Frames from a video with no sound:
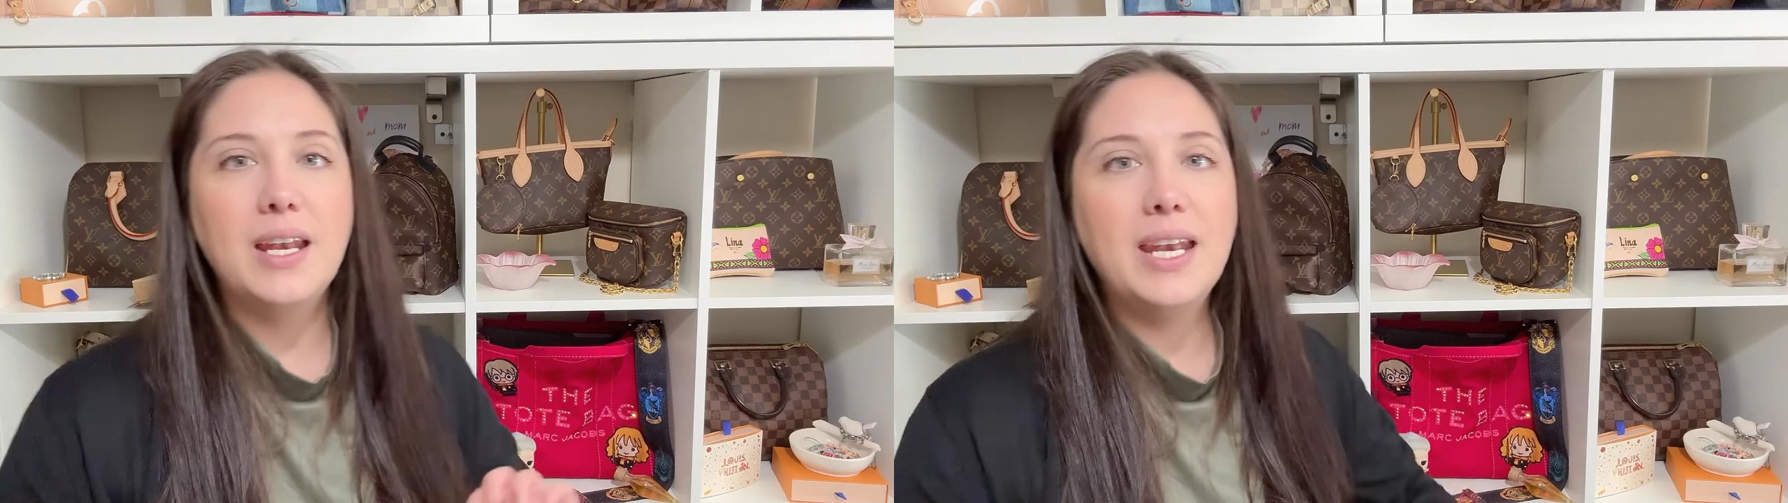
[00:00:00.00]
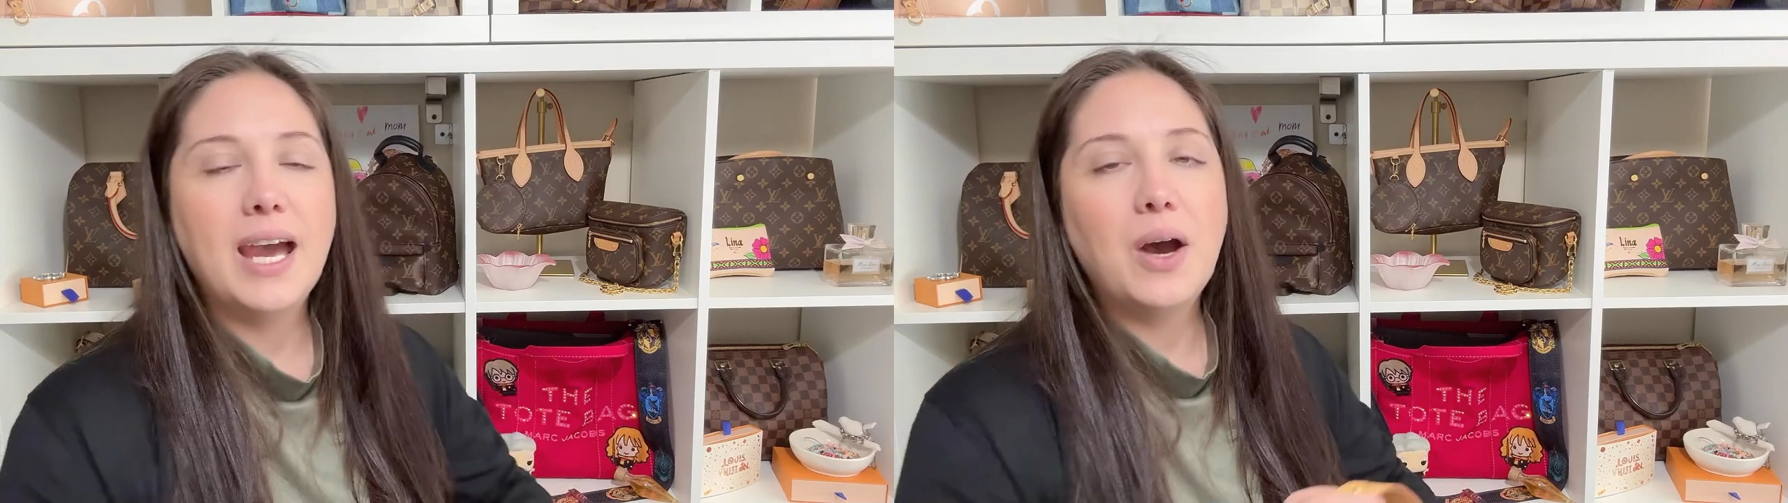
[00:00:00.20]

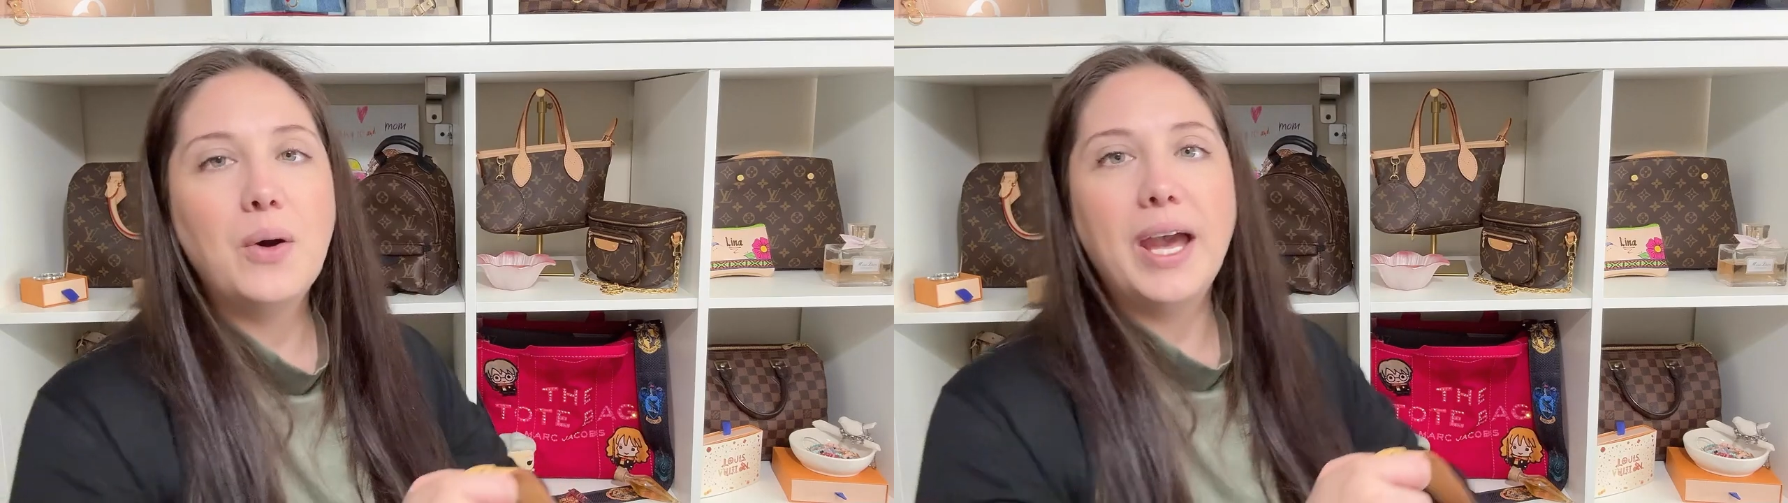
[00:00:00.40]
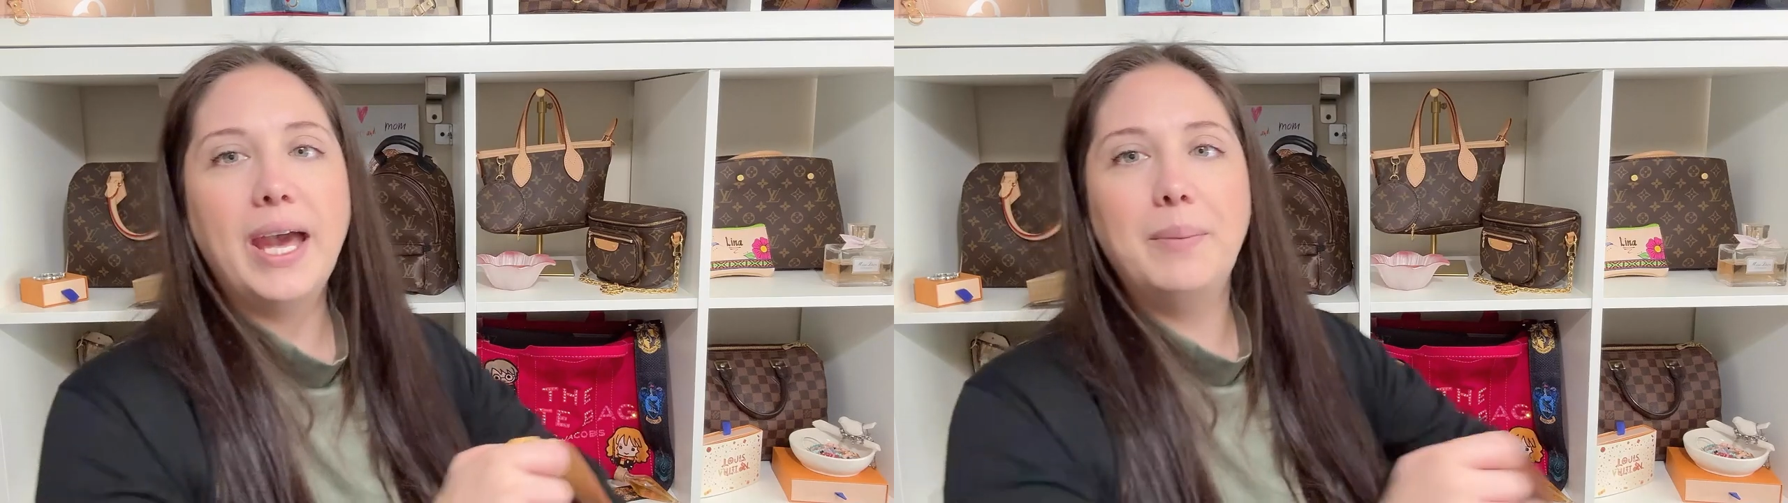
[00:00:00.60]

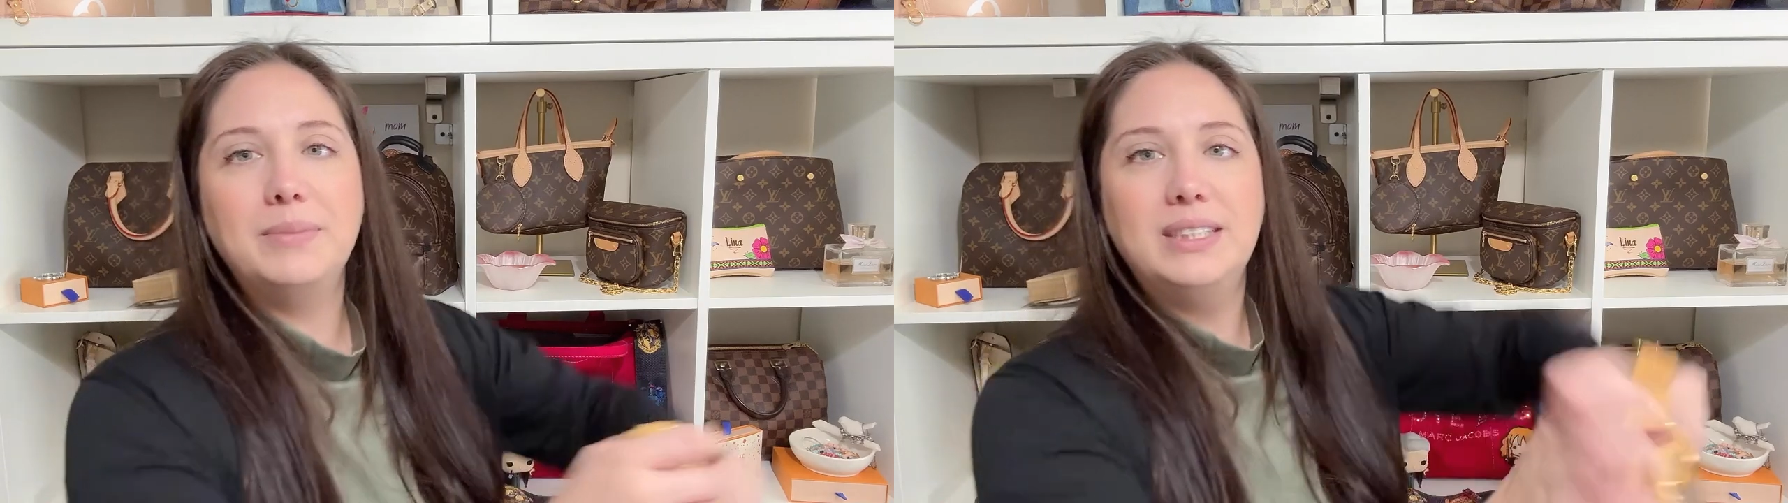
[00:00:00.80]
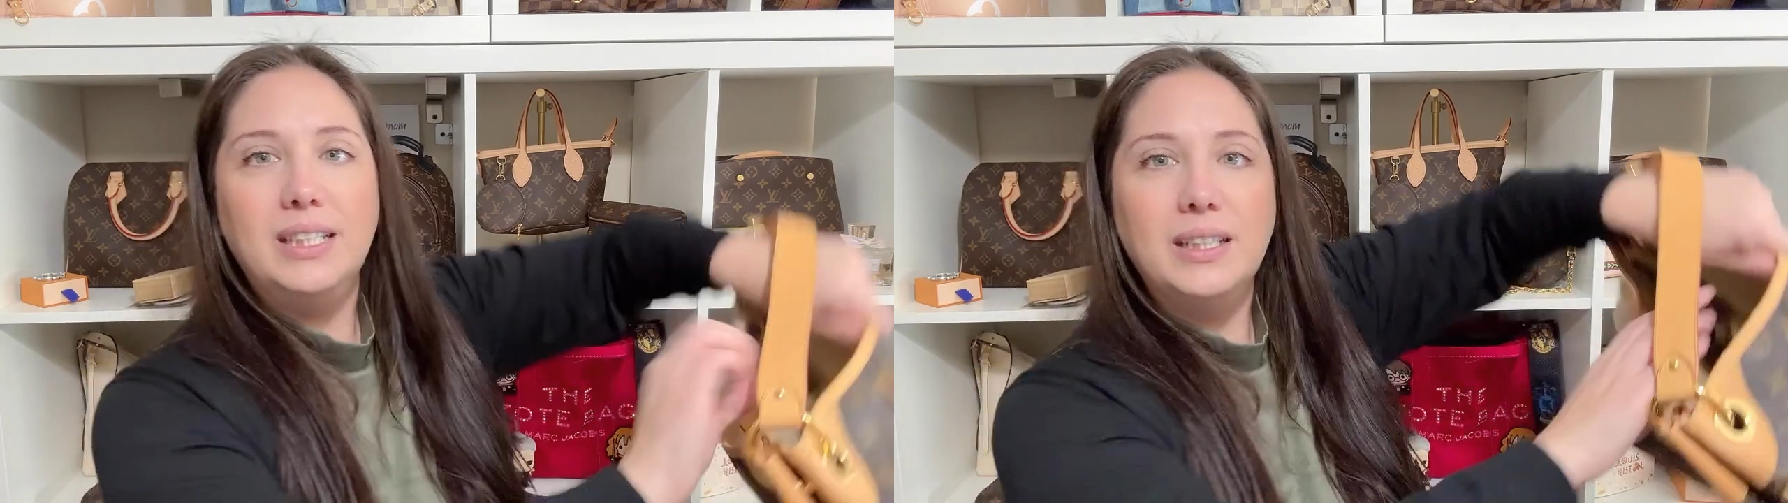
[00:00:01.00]
now
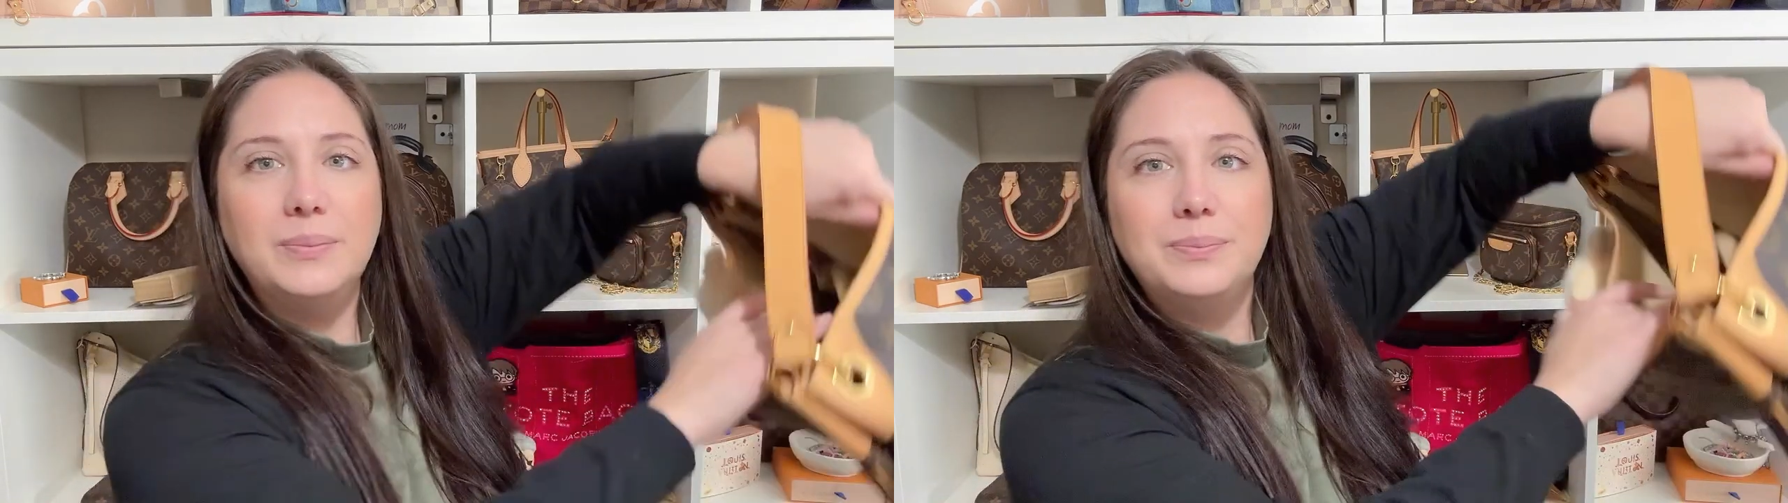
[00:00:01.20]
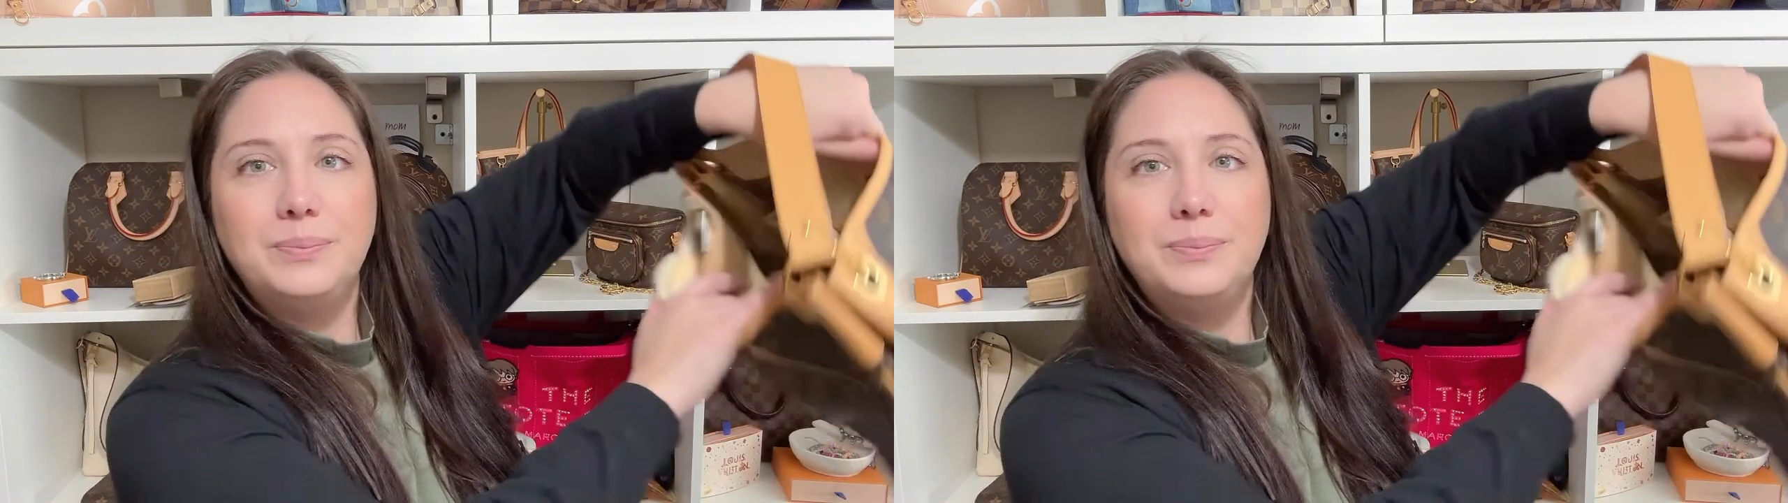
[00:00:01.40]
empty.